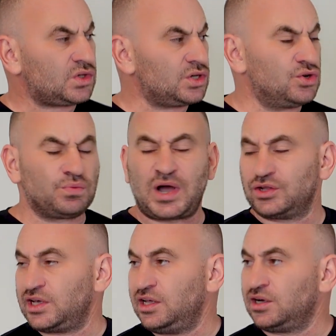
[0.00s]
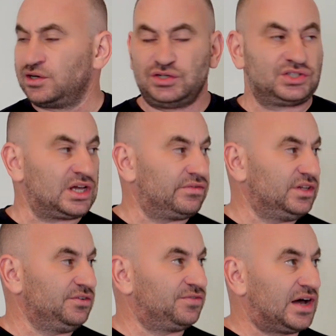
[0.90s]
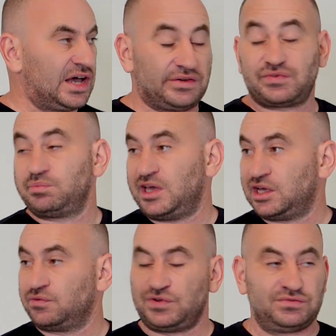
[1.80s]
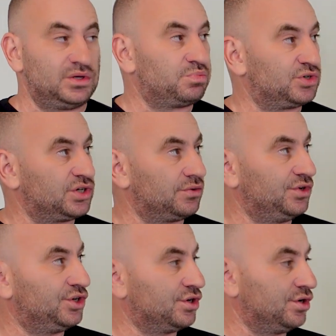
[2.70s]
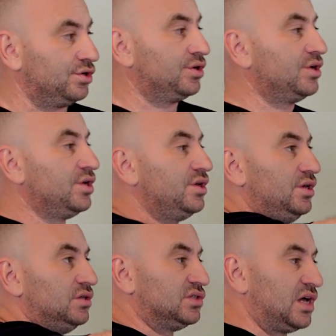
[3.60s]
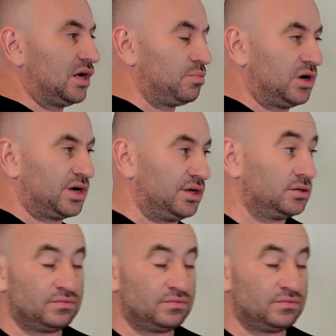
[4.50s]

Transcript: You're about 875, making 15% return in stock market.